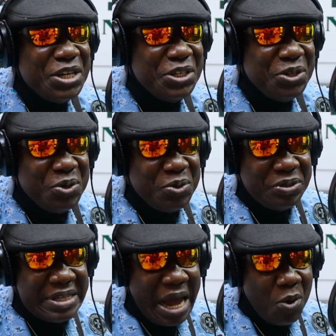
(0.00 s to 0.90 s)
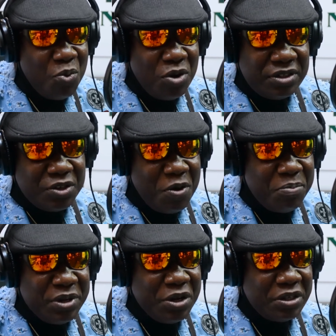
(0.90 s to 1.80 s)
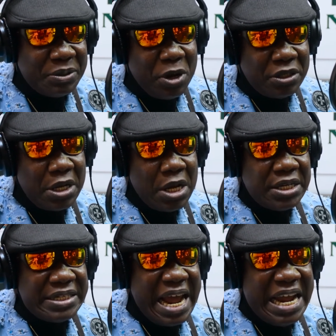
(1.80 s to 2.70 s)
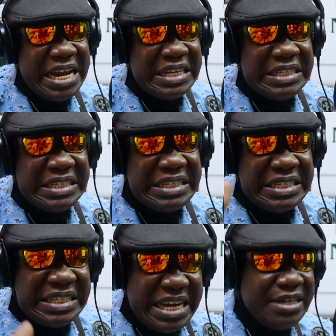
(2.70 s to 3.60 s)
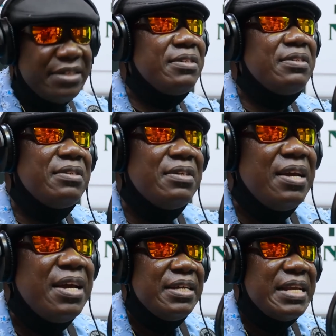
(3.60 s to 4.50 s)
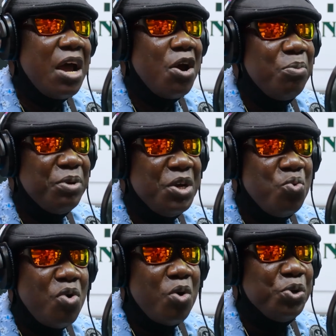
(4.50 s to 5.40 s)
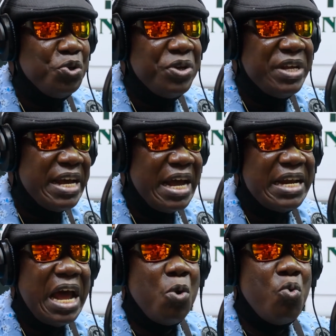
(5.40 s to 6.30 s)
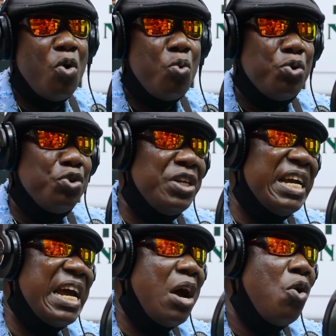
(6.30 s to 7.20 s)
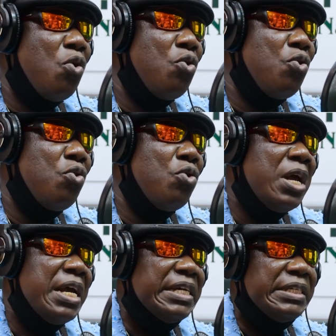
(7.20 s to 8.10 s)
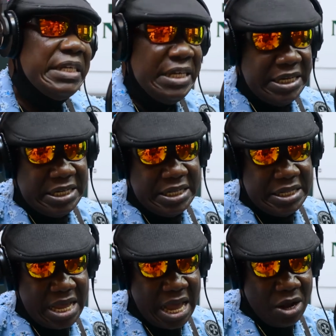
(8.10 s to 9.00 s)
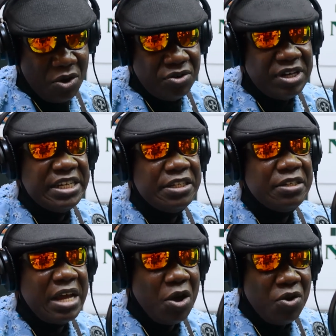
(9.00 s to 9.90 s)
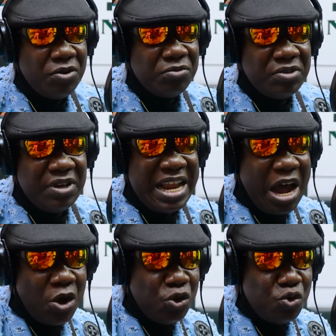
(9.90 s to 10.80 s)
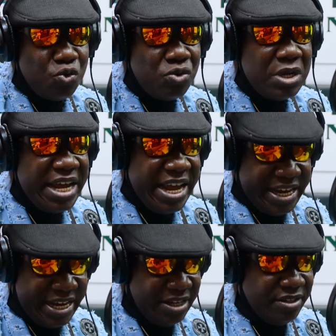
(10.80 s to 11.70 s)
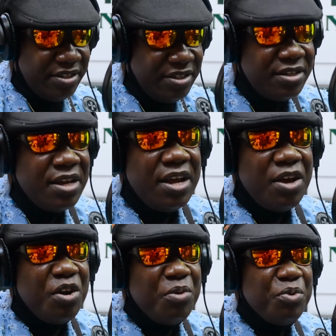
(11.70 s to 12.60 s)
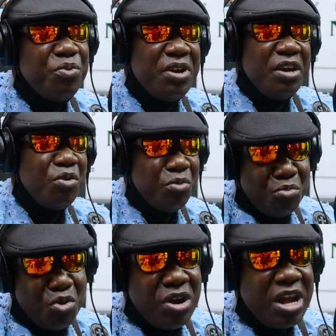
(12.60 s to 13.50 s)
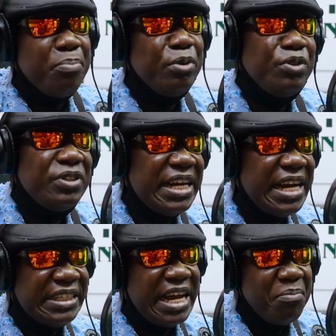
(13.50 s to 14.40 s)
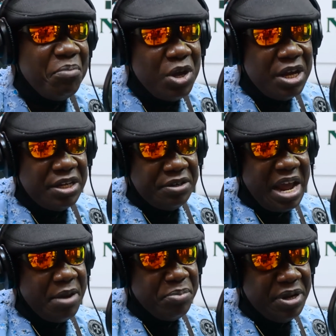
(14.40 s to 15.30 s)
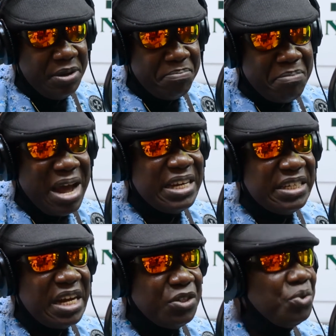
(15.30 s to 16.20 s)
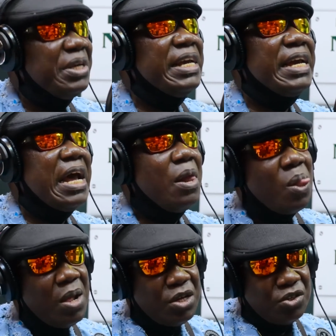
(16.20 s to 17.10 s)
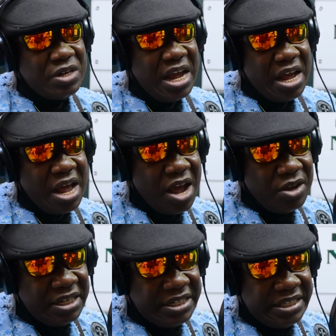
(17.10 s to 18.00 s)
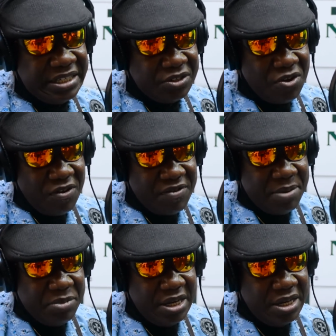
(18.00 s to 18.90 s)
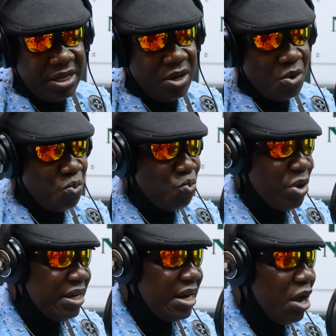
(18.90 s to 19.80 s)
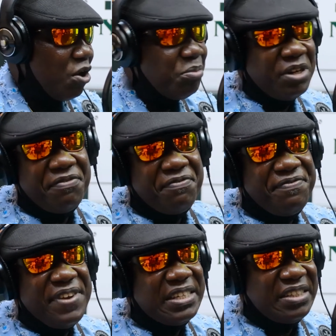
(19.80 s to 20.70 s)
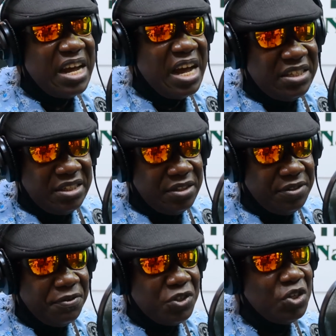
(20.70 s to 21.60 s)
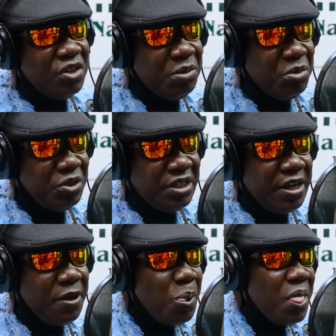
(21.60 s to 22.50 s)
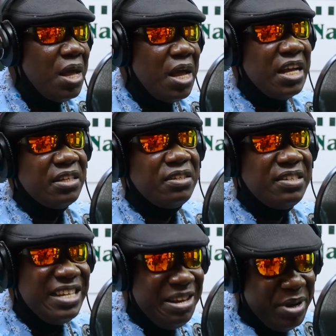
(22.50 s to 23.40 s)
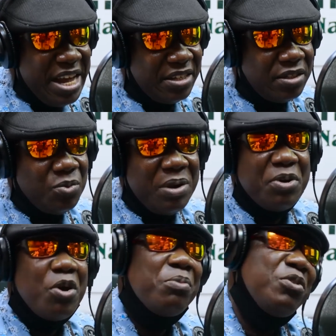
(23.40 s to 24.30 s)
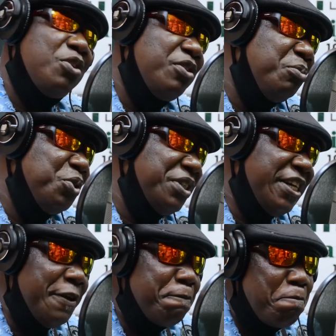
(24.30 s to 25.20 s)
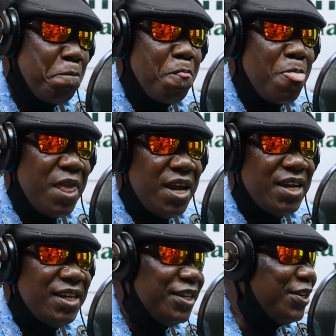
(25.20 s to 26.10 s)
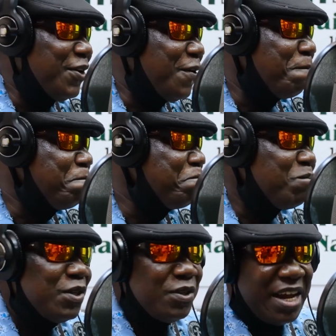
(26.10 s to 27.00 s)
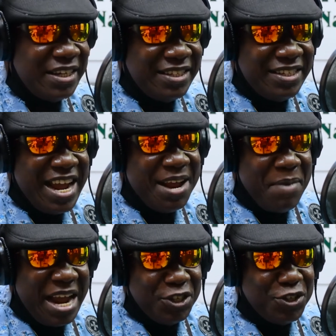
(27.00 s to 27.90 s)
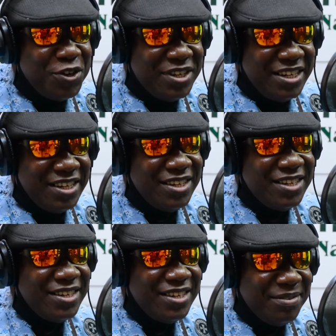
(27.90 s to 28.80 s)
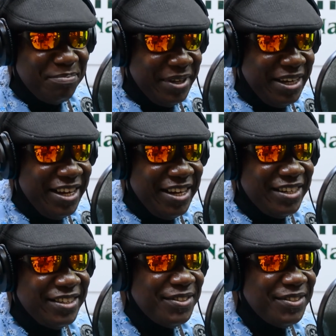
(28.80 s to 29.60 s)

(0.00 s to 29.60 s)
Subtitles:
So that one can't bring us about now 86. Now I can begin work with Onyeka. Now I work with Onyeka till I can't Laolu Akins. I mean Bonga producer at that time. Now I be manager to Onyeka. So now how did they discover me when I can be the first artist for Sony Music. As CBS when it becomes Sony Music. You know. So now there my journey began.